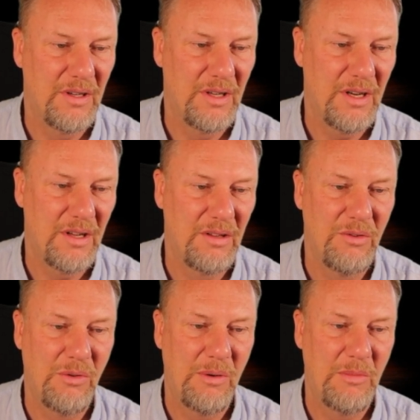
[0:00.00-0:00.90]
Yeah,
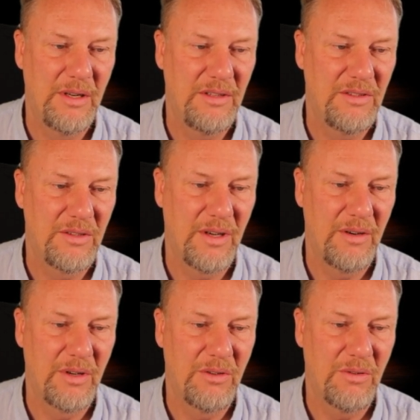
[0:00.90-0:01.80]
normal disk
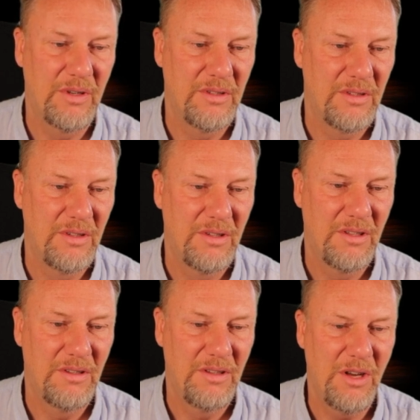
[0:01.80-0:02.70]
directories.
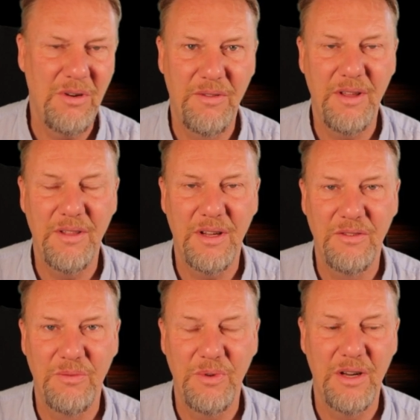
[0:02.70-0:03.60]
The only thing
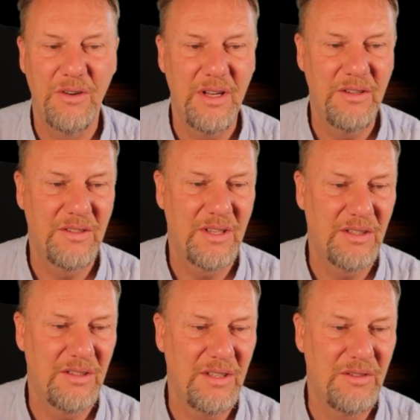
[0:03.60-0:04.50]
that's weird is
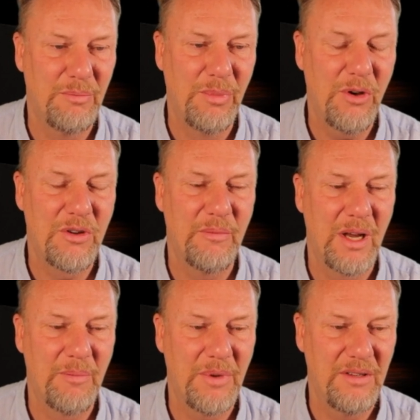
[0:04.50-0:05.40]
that this block
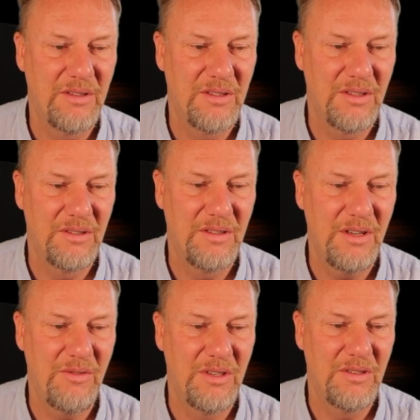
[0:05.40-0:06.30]
map is
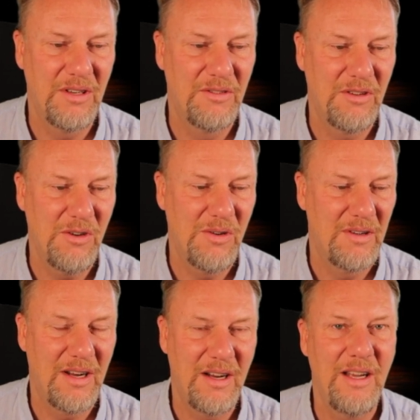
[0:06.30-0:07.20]
seriously slow.
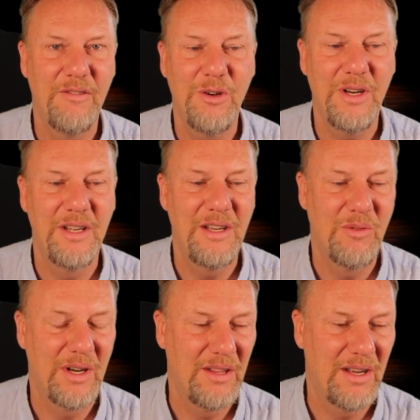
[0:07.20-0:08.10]
I have no idea
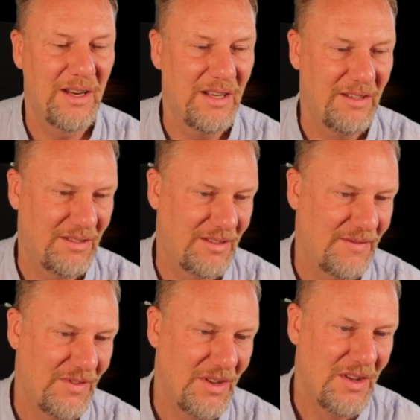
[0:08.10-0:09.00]
why that is.
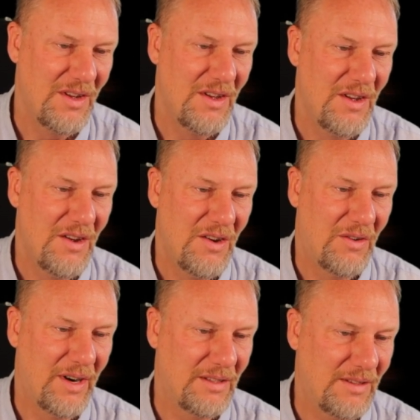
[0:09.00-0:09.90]

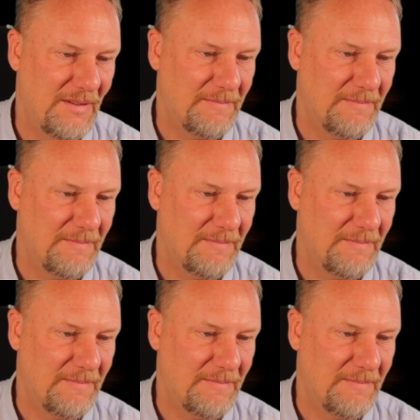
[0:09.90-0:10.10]
All right.